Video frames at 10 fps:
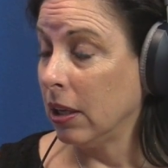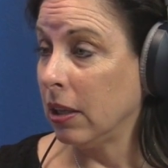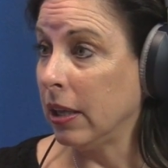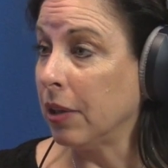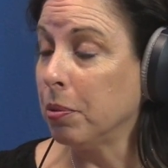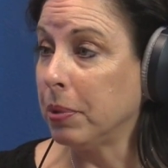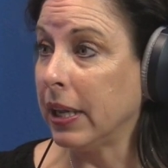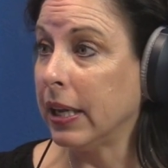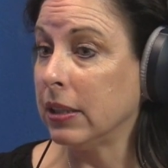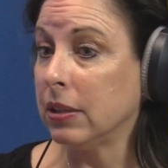The other
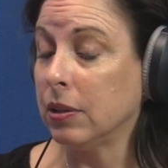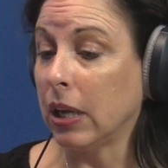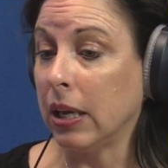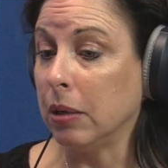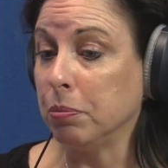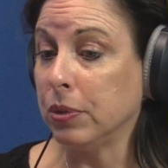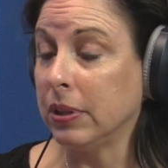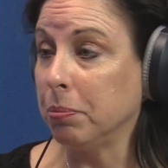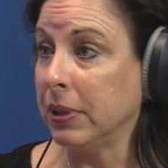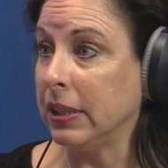plans
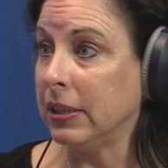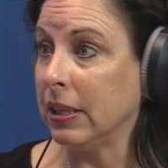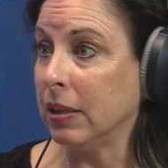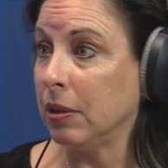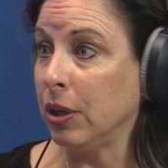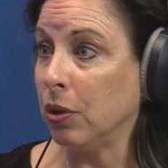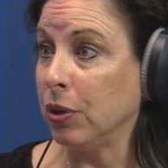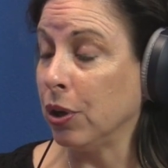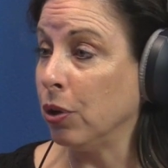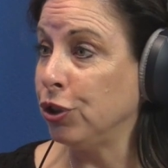simply
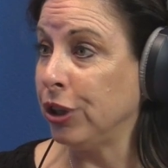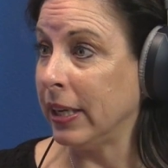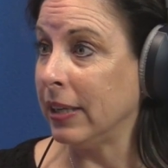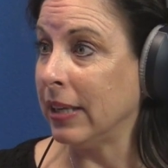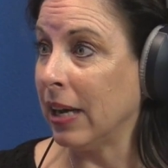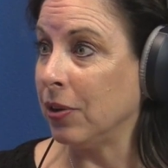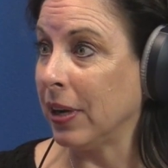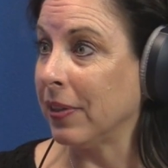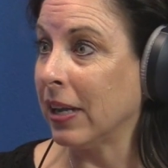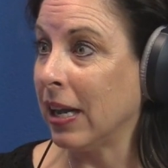negotiated down
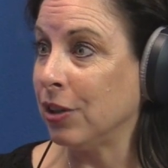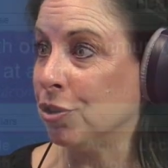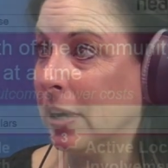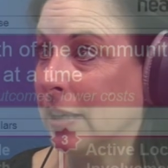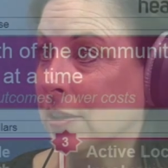on the contract.